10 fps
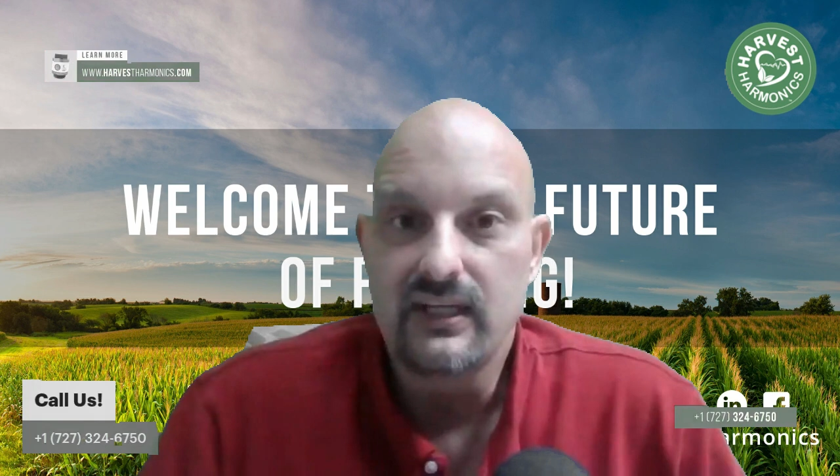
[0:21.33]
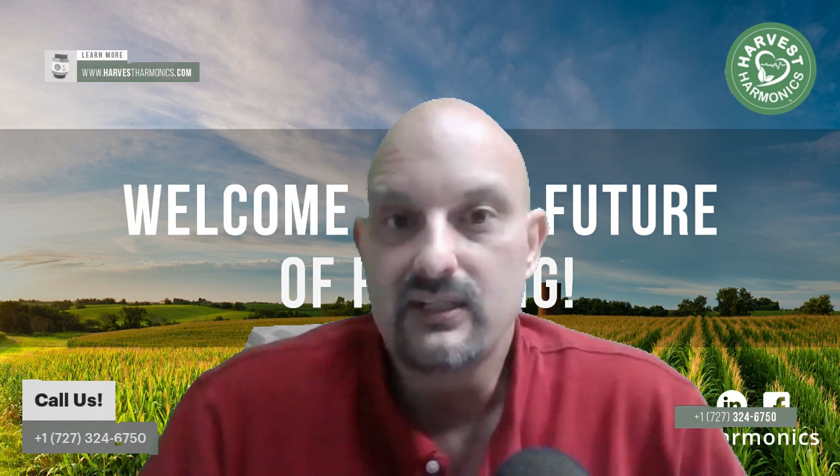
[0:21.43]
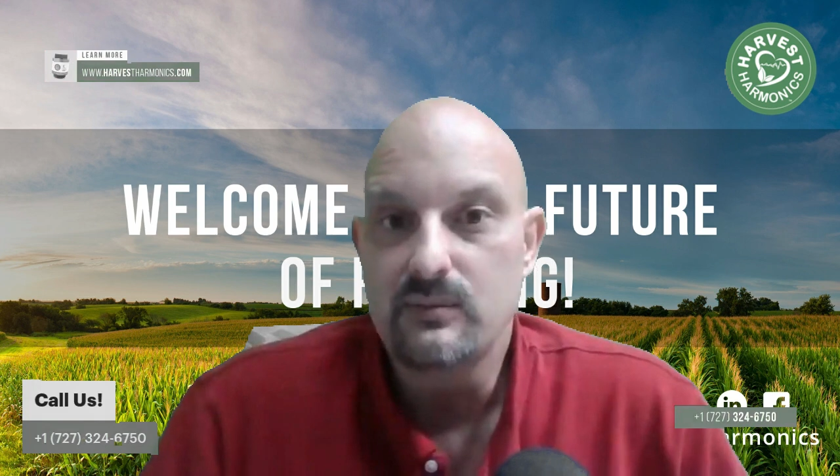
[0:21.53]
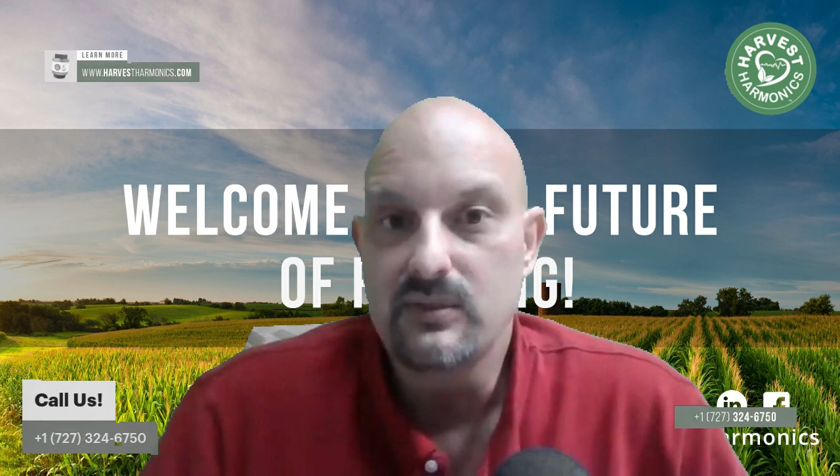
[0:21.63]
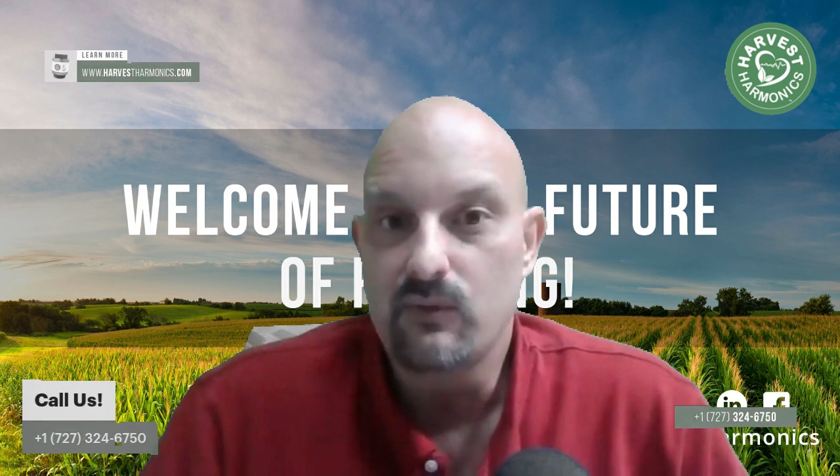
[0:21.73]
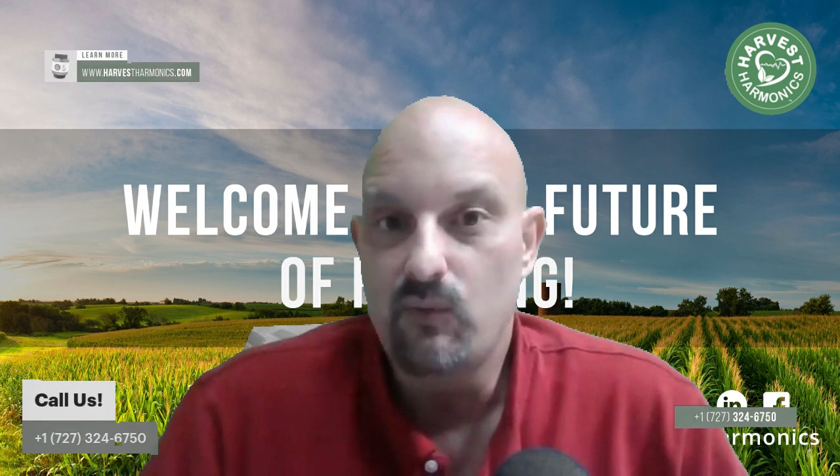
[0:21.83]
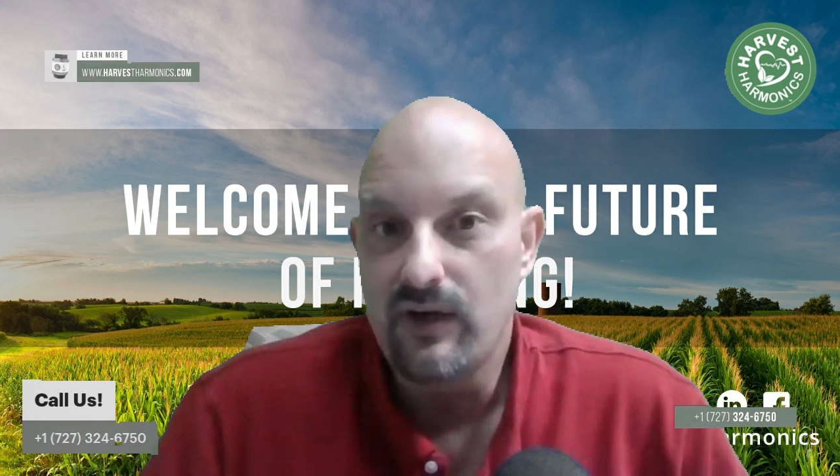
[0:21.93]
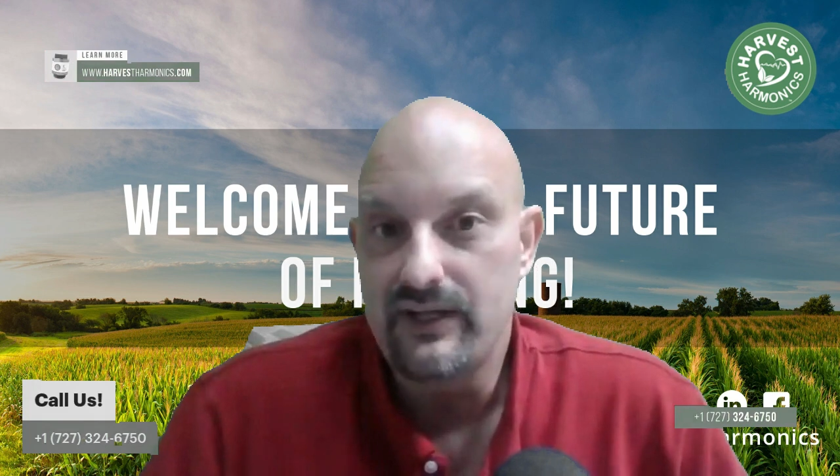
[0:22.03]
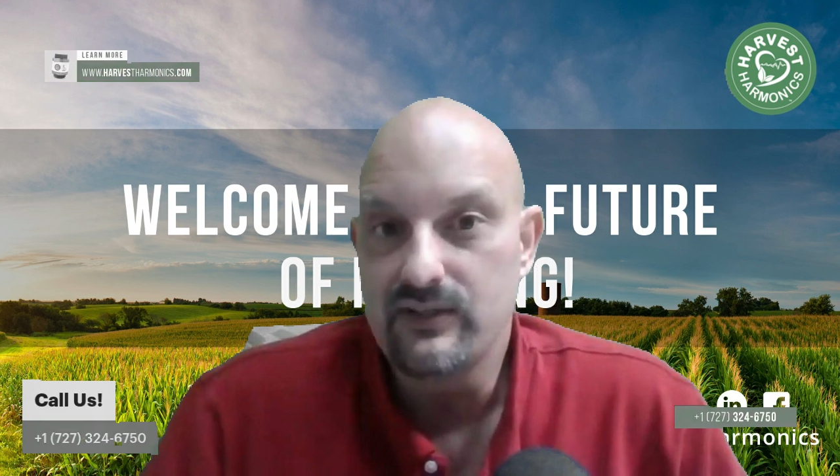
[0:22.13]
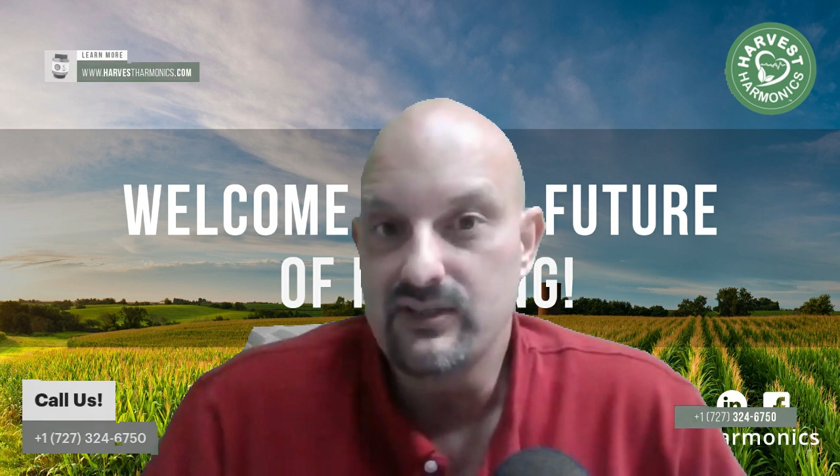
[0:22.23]
in terms of
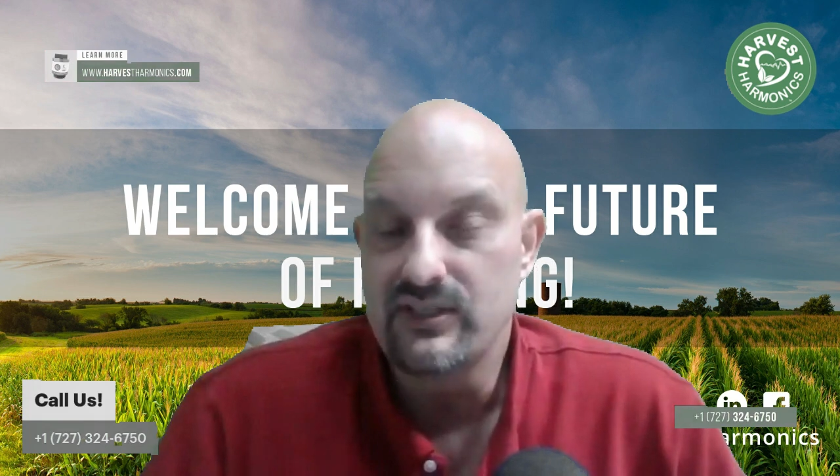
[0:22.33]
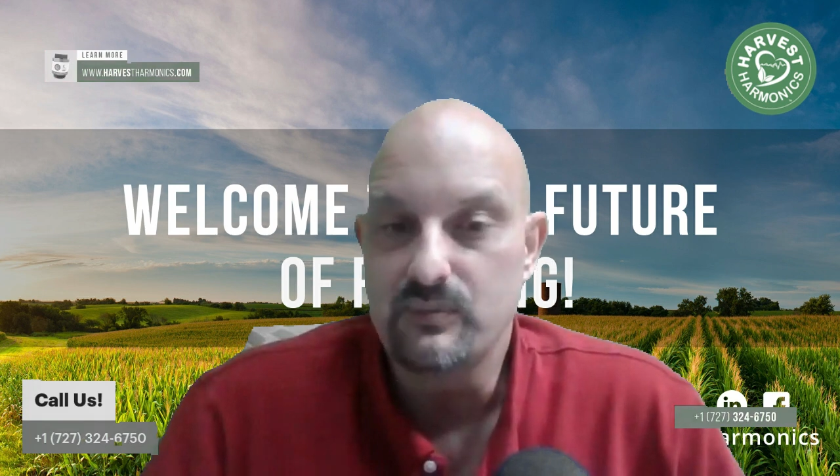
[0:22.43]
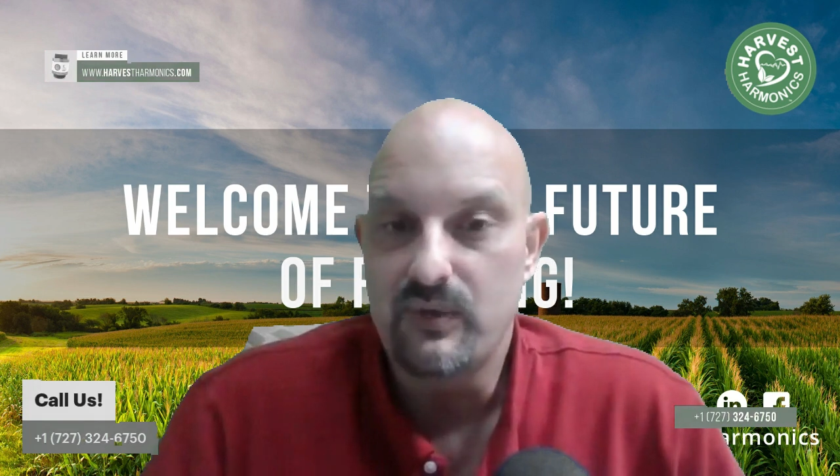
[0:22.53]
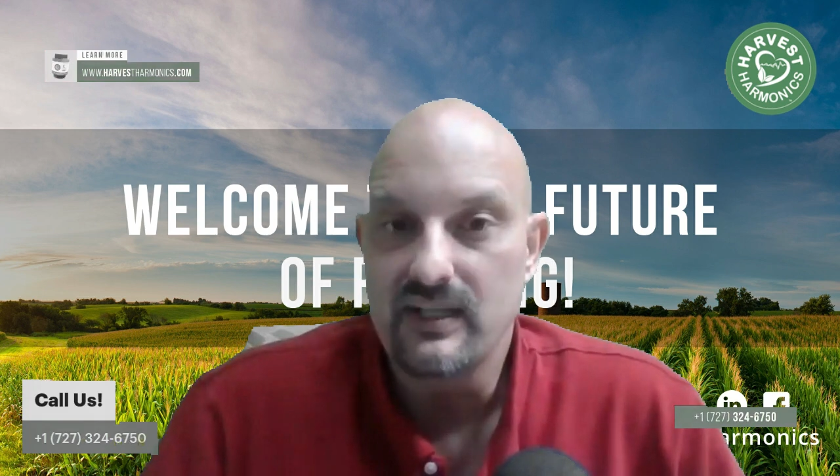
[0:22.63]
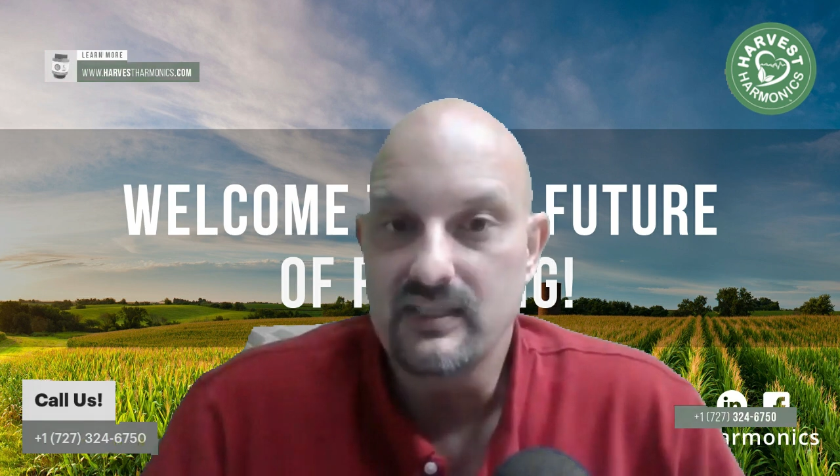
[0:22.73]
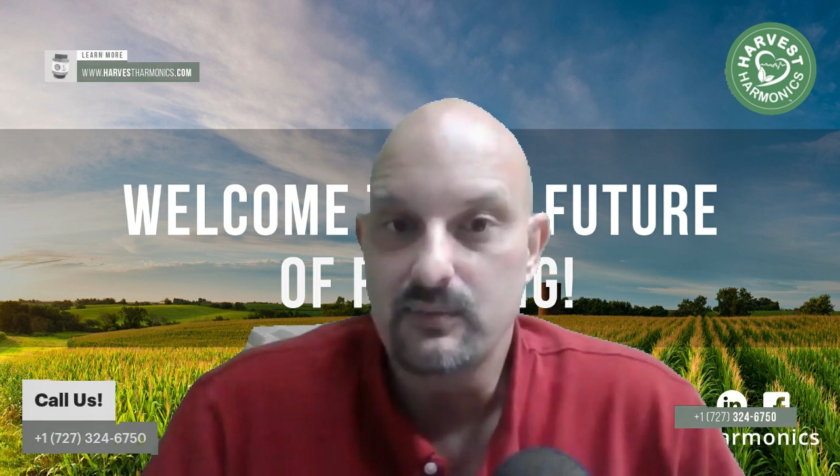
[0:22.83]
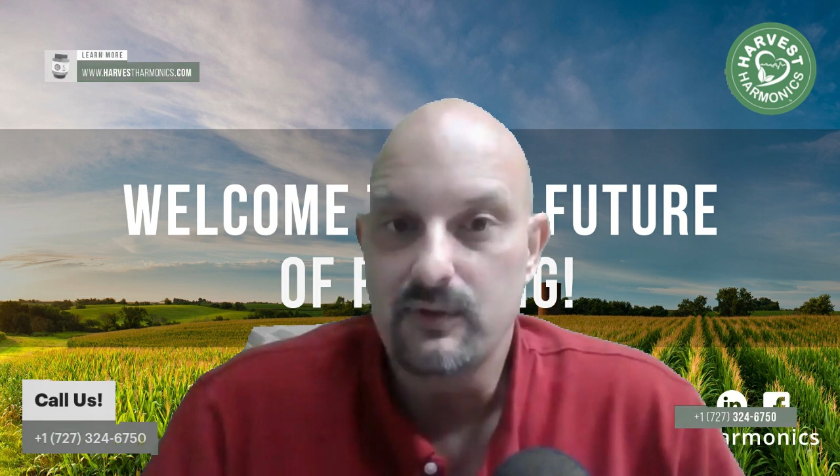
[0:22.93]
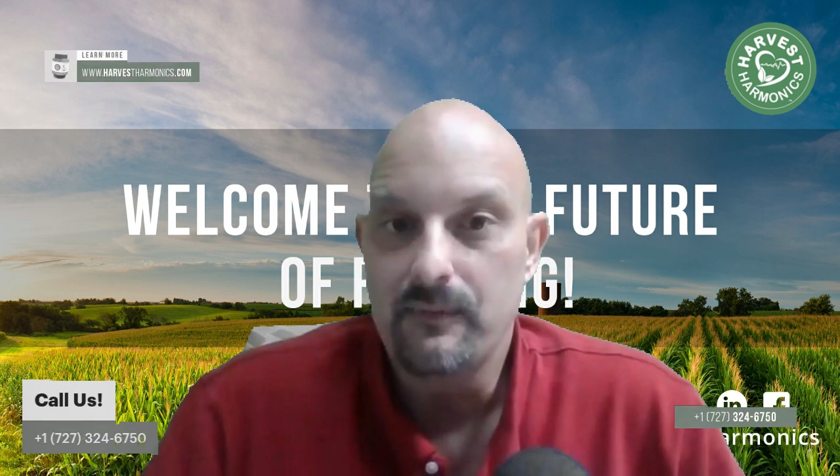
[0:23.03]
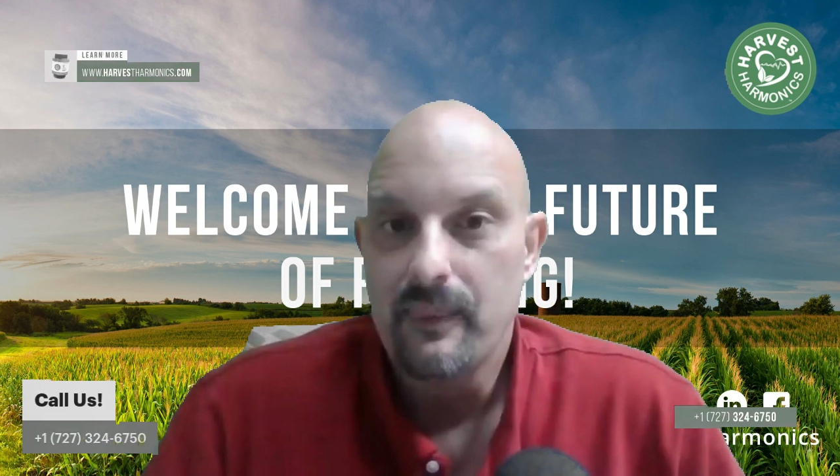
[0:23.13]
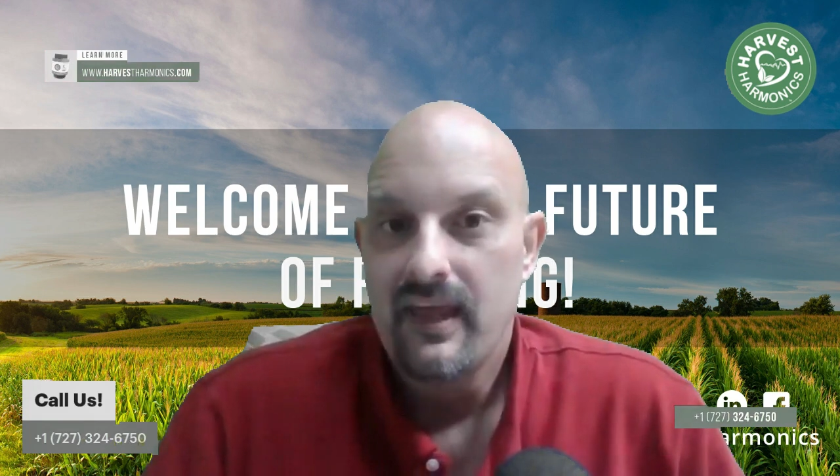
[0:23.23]
water usage as possible